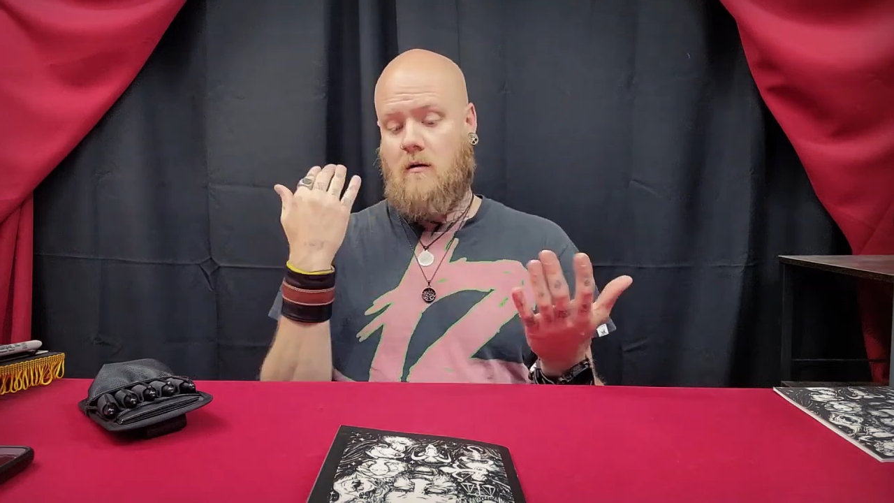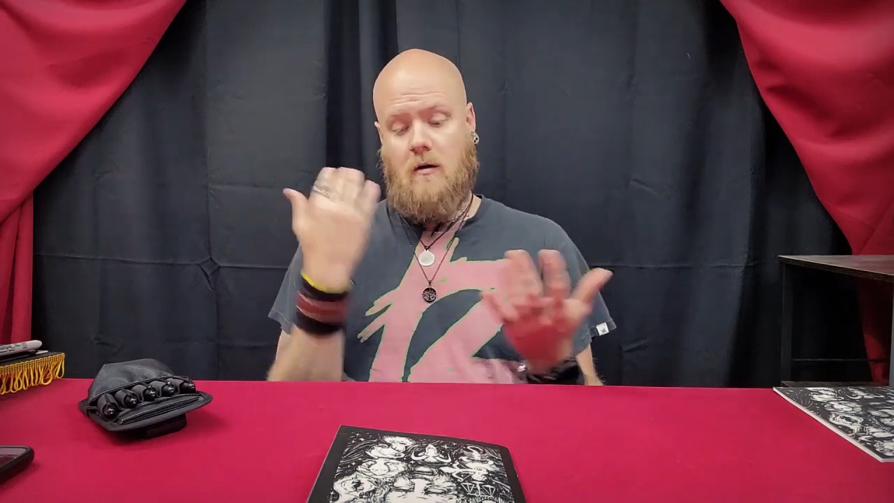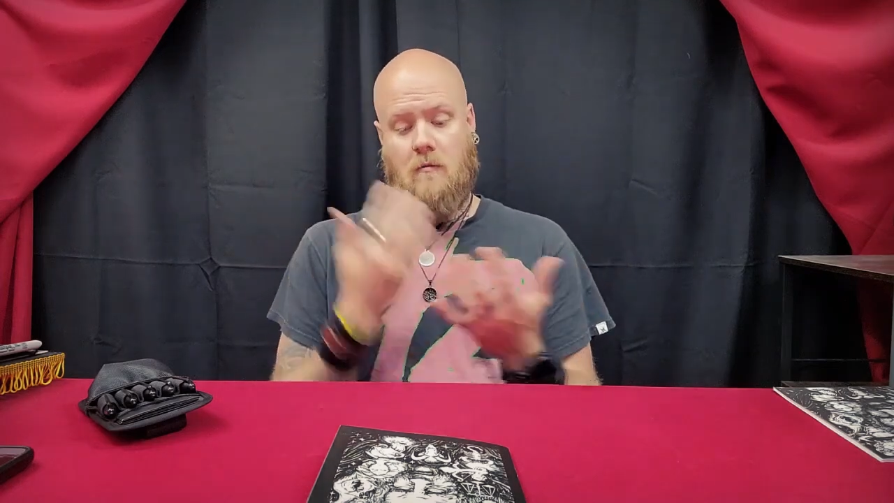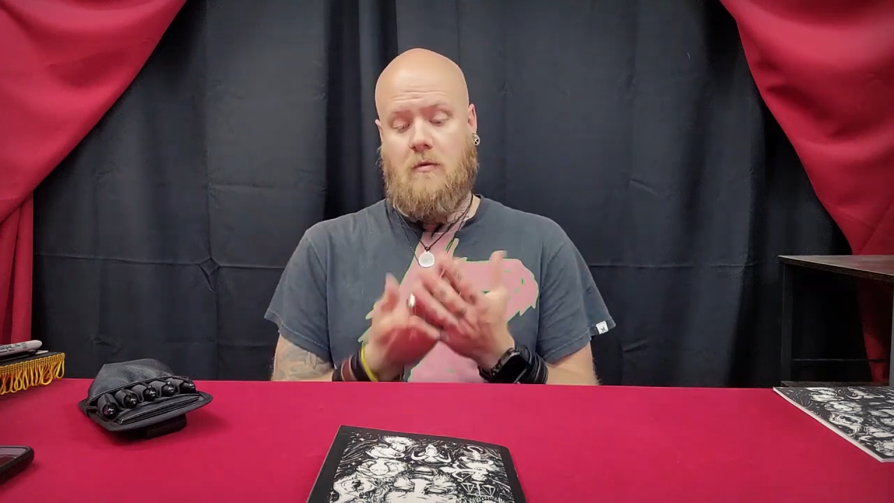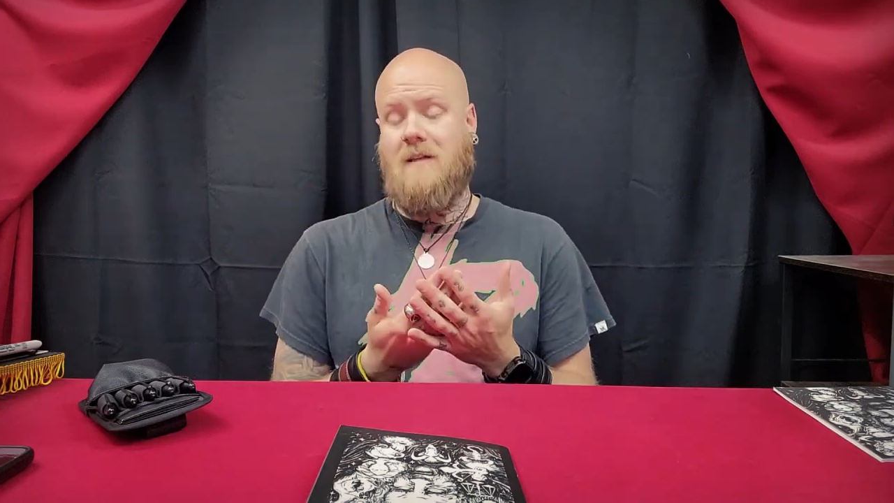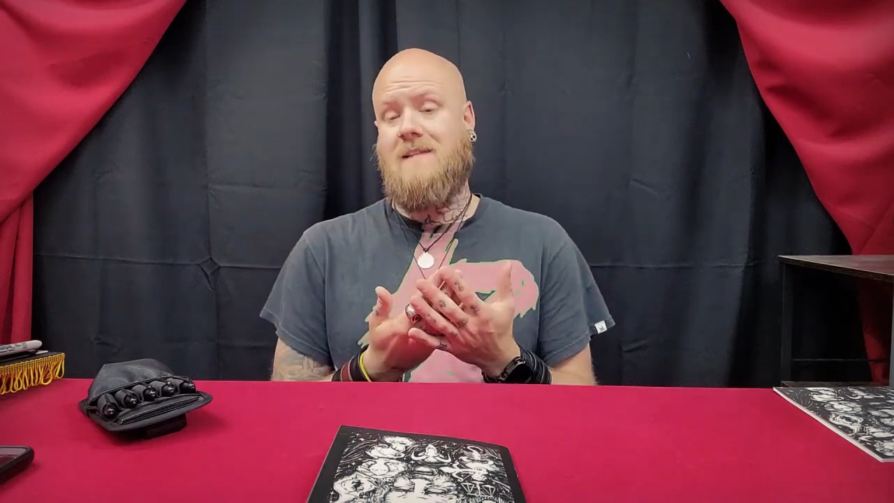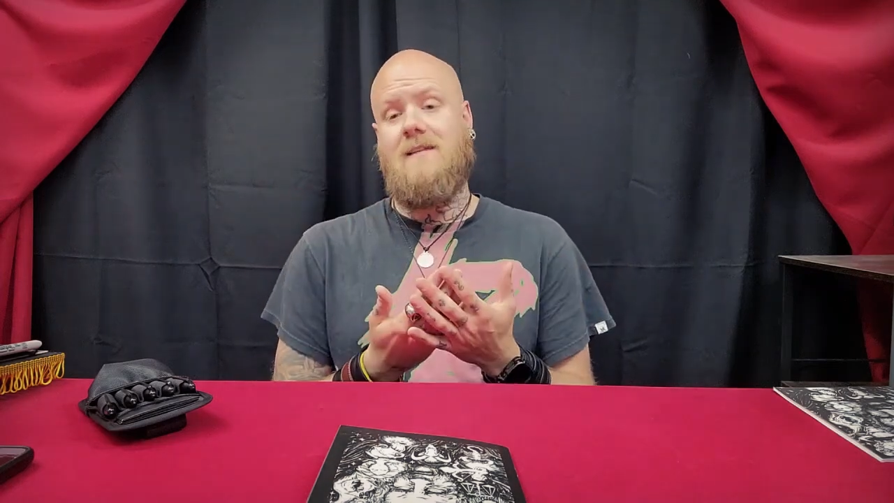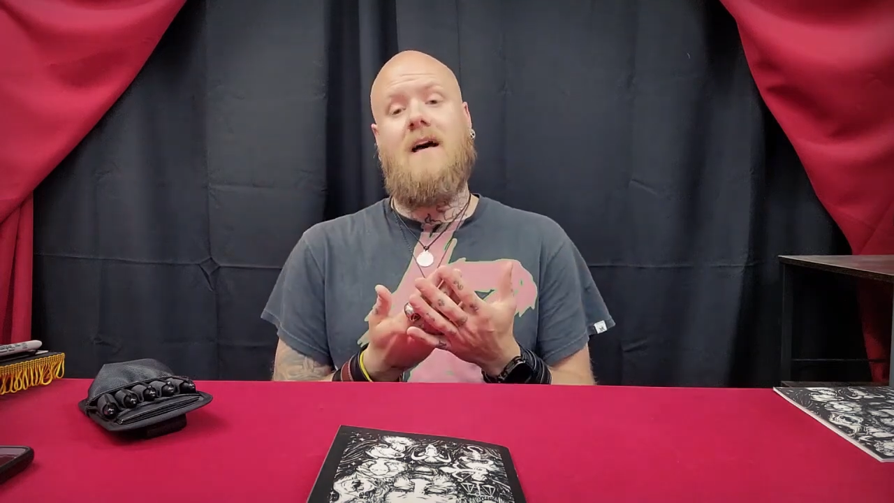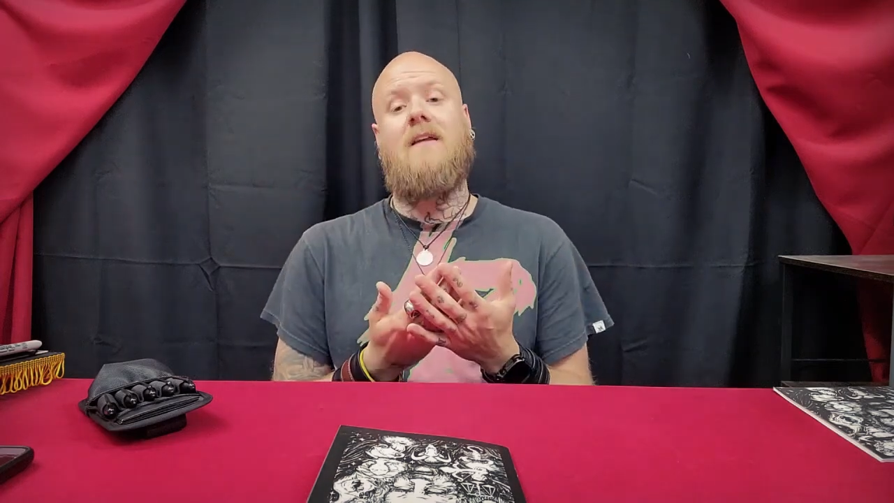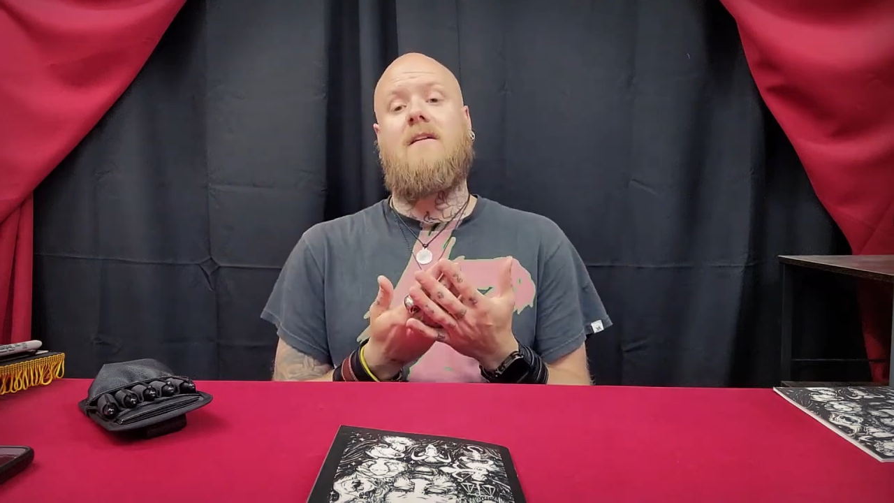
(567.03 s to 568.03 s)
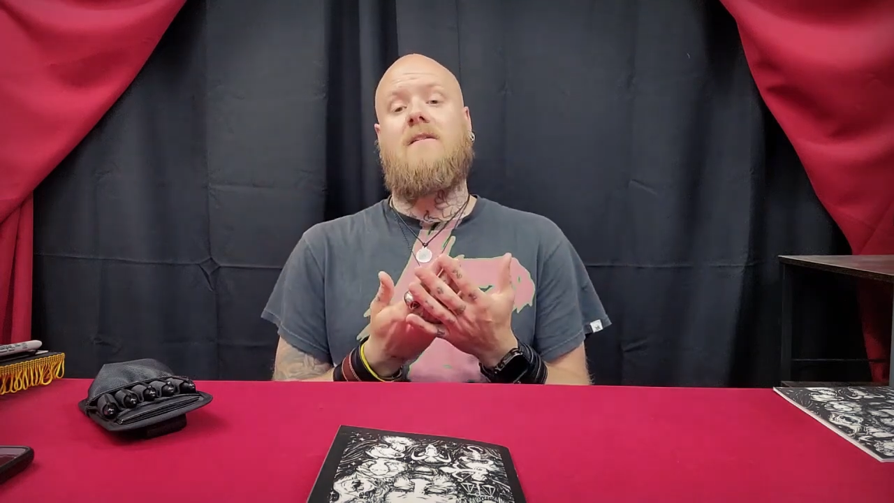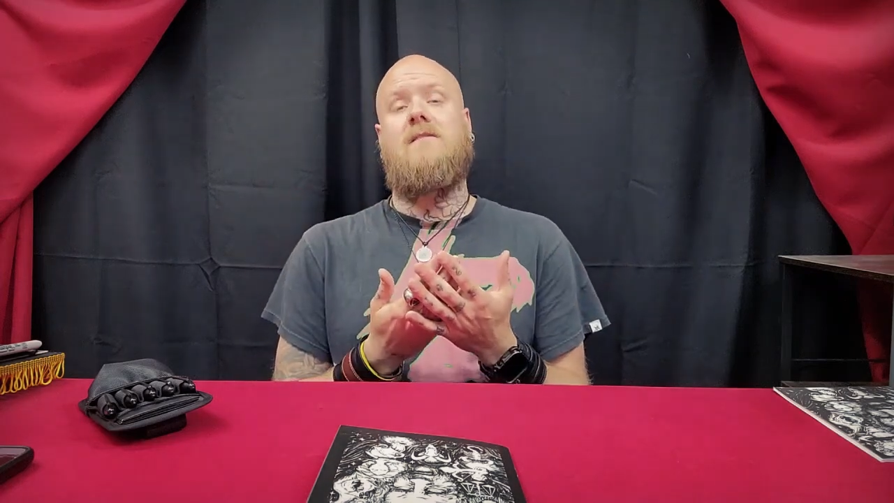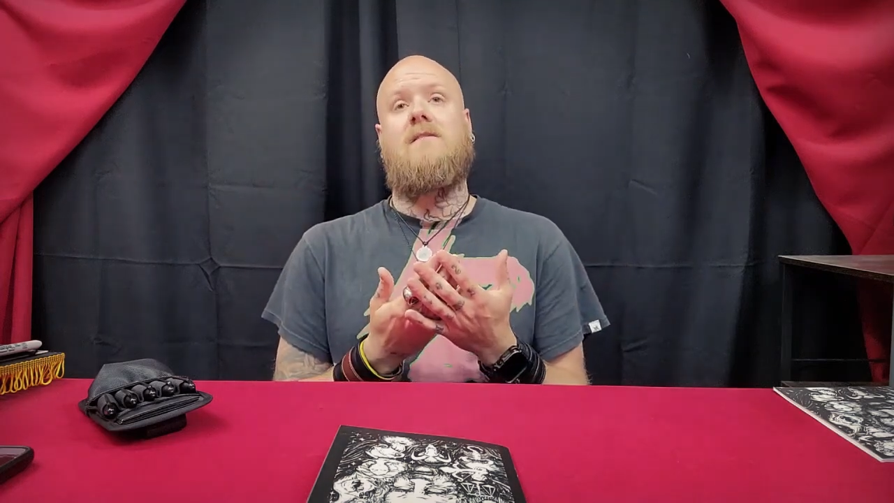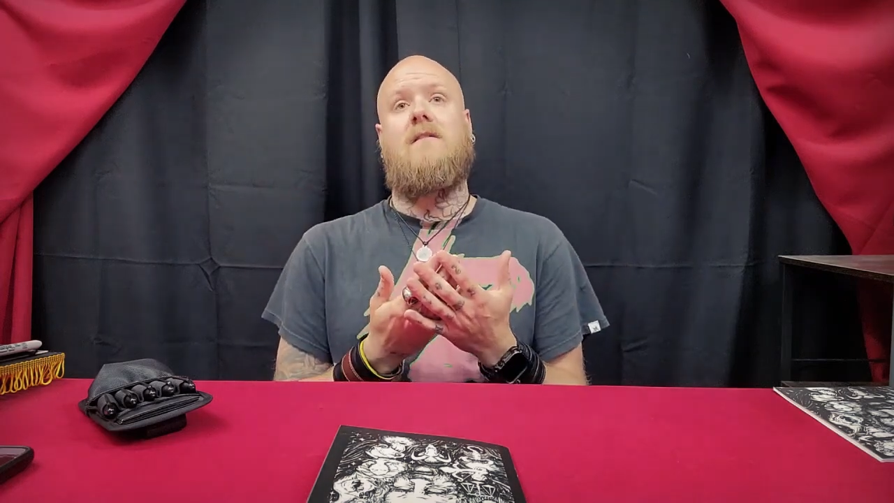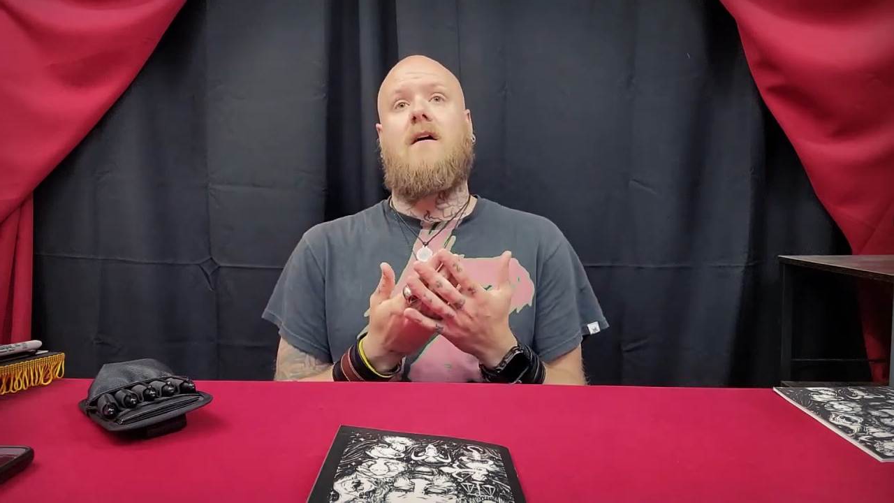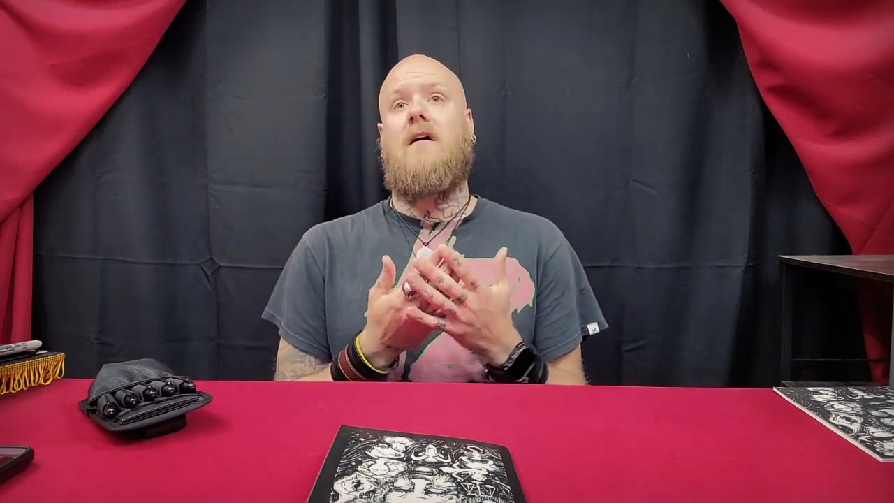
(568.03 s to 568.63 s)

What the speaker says: complete silence,